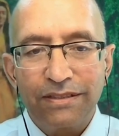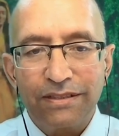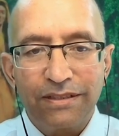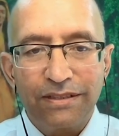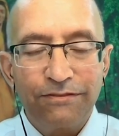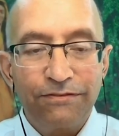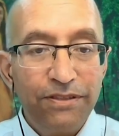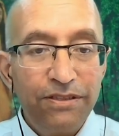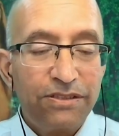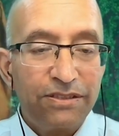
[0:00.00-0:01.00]
that the
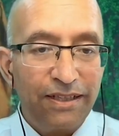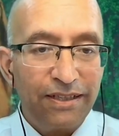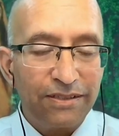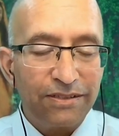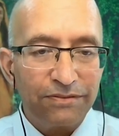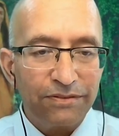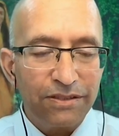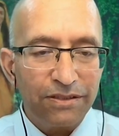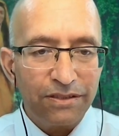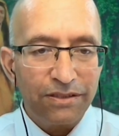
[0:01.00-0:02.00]
first act of
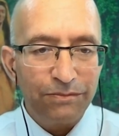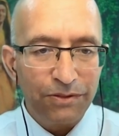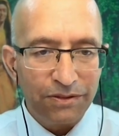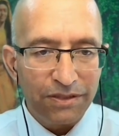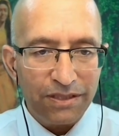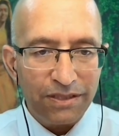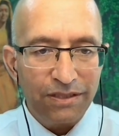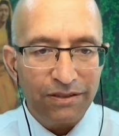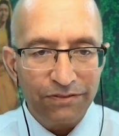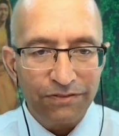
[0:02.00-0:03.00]

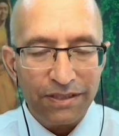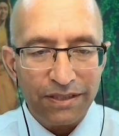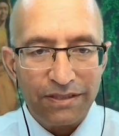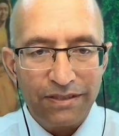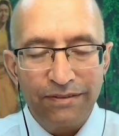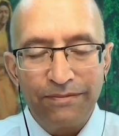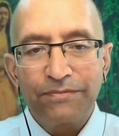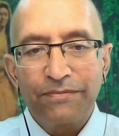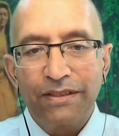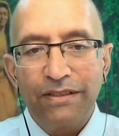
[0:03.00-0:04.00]
inter-community conflict
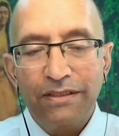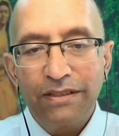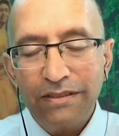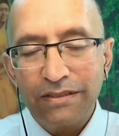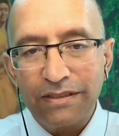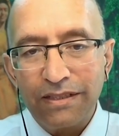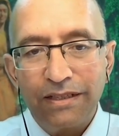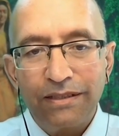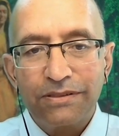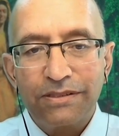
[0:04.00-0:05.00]
occurred
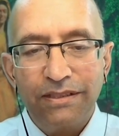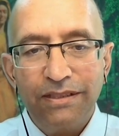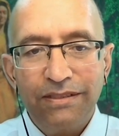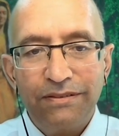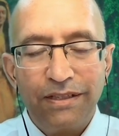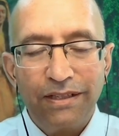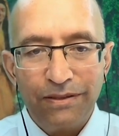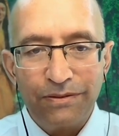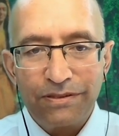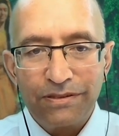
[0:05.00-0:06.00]
outside of a
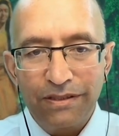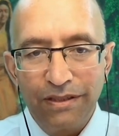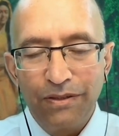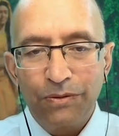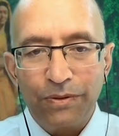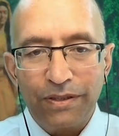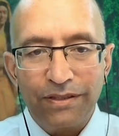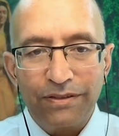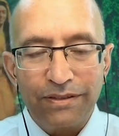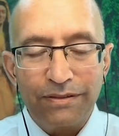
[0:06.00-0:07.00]
house
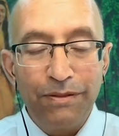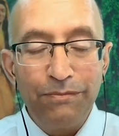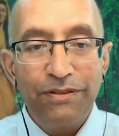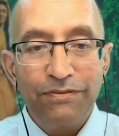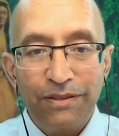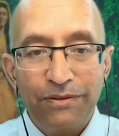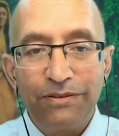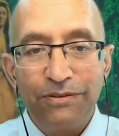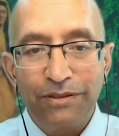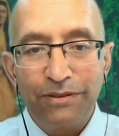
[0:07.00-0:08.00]
where a member of our
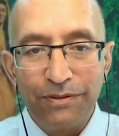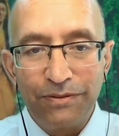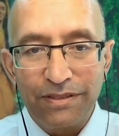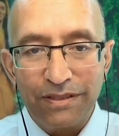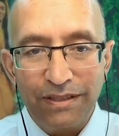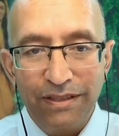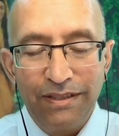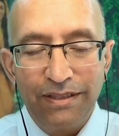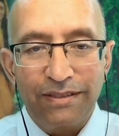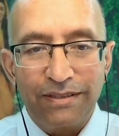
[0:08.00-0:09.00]
Hindu community
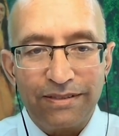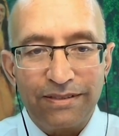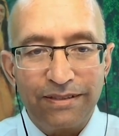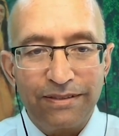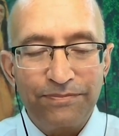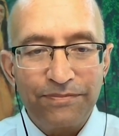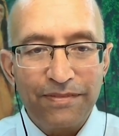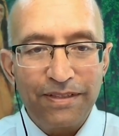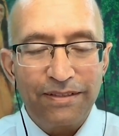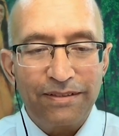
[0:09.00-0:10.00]
had, um,
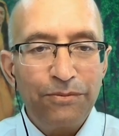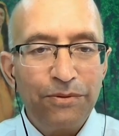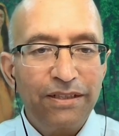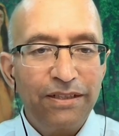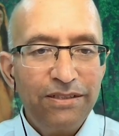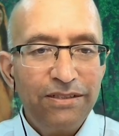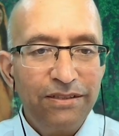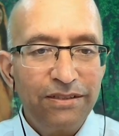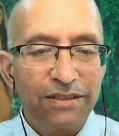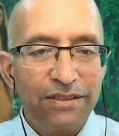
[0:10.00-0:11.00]
they were
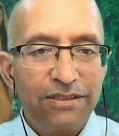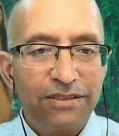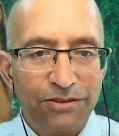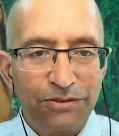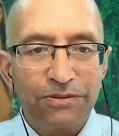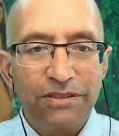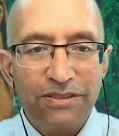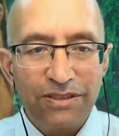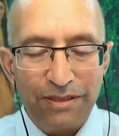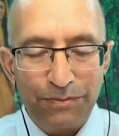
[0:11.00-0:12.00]
engaged in Ganesh
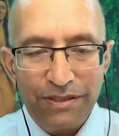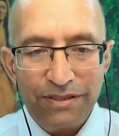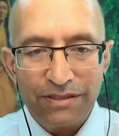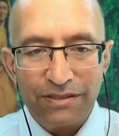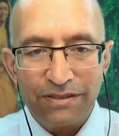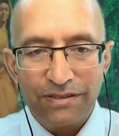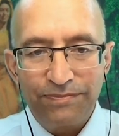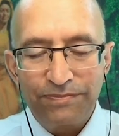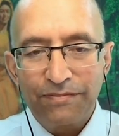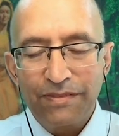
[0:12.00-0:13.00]
Chaturthi
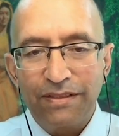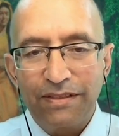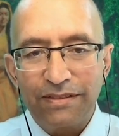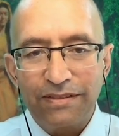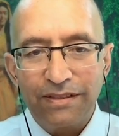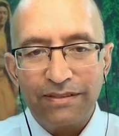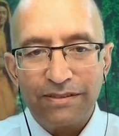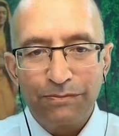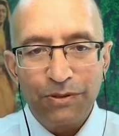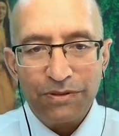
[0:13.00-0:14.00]
celebrations. And
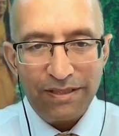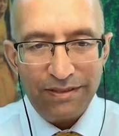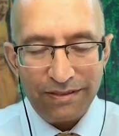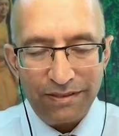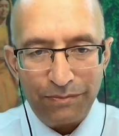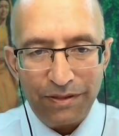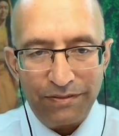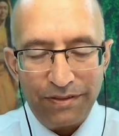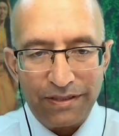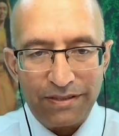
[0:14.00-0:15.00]
a small tent had
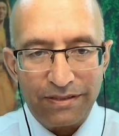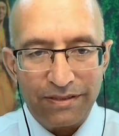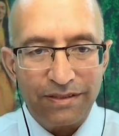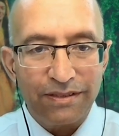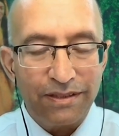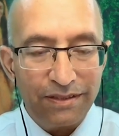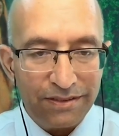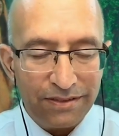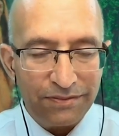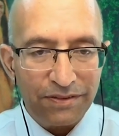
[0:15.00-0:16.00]
been erected in the
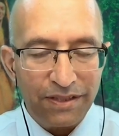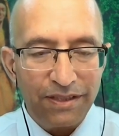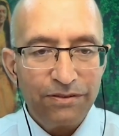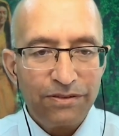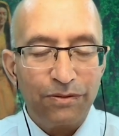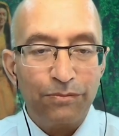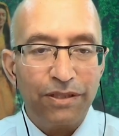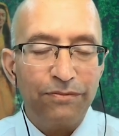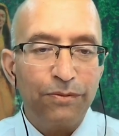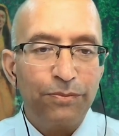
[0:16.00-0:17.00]
garden of the house on
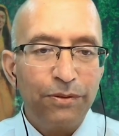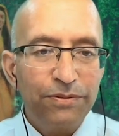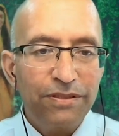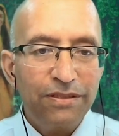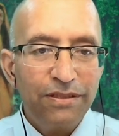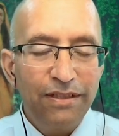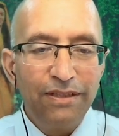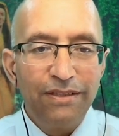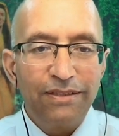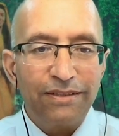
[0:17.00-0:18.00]
private property.
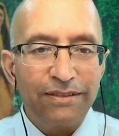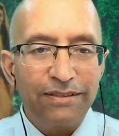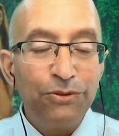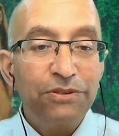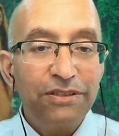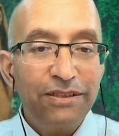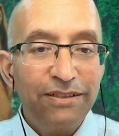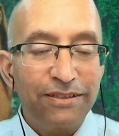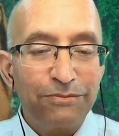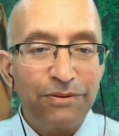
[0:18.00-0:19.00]
A
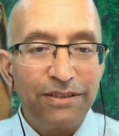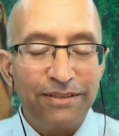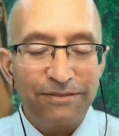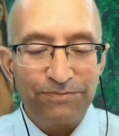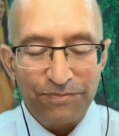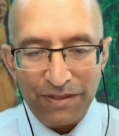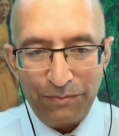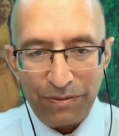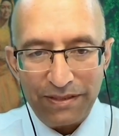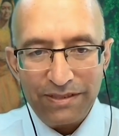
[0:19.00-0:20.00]
murti had been
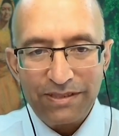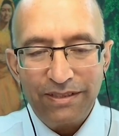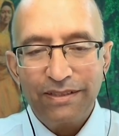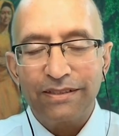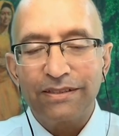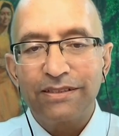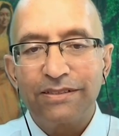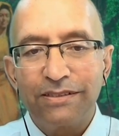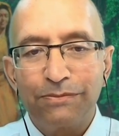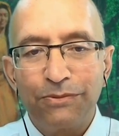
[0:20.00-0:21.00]
placed there.
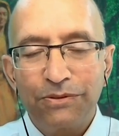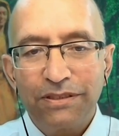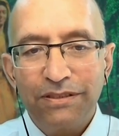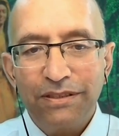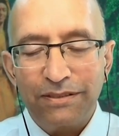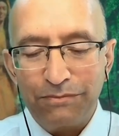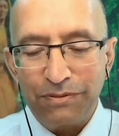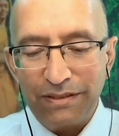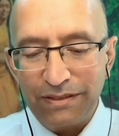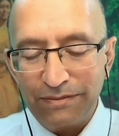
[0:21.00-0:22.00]
Ganeshji's murti had
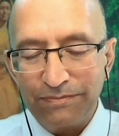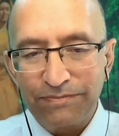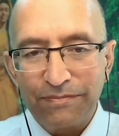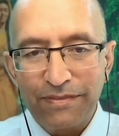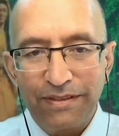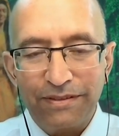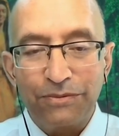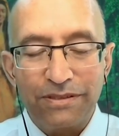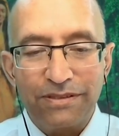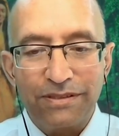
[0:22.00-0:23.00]
been, um,
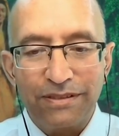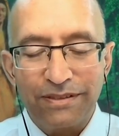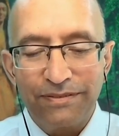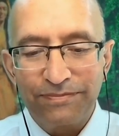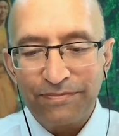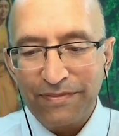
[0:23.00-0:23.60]
it was uh,